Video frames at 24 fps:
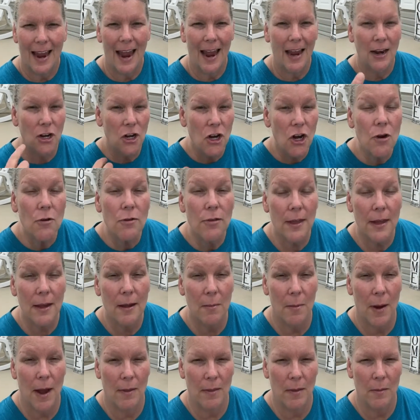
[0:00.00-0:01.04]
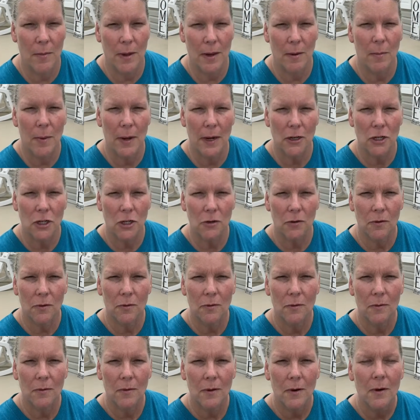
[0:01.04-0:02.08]
And you think about the big picture.
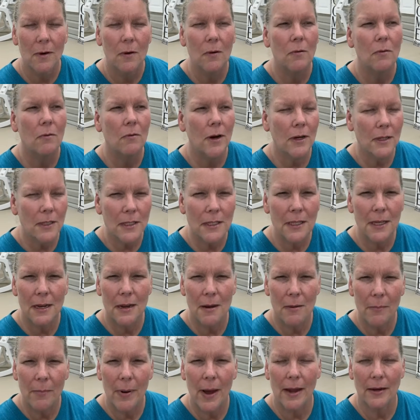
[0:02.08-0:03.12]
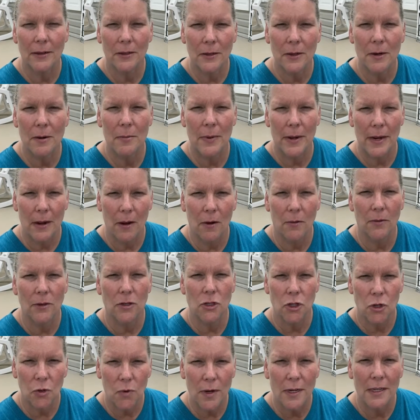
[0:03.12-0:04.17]
What's the impact going to be on the
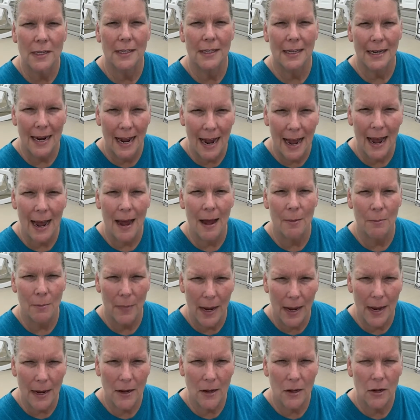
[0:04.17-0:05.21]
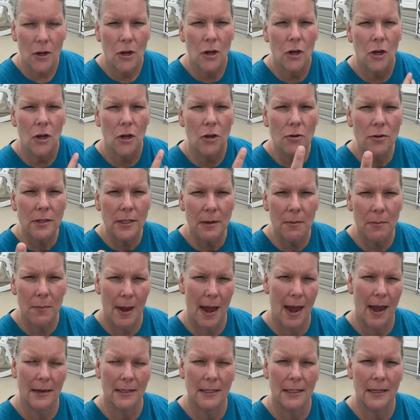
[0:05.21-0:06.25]
choice that I make? Who's
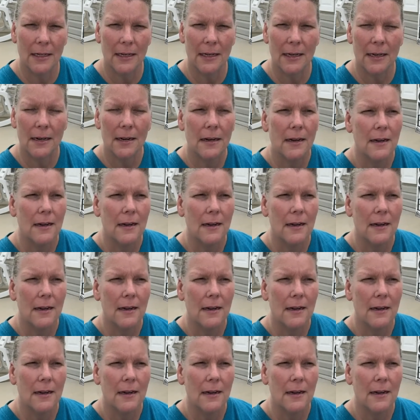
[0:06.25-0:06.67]
impacted?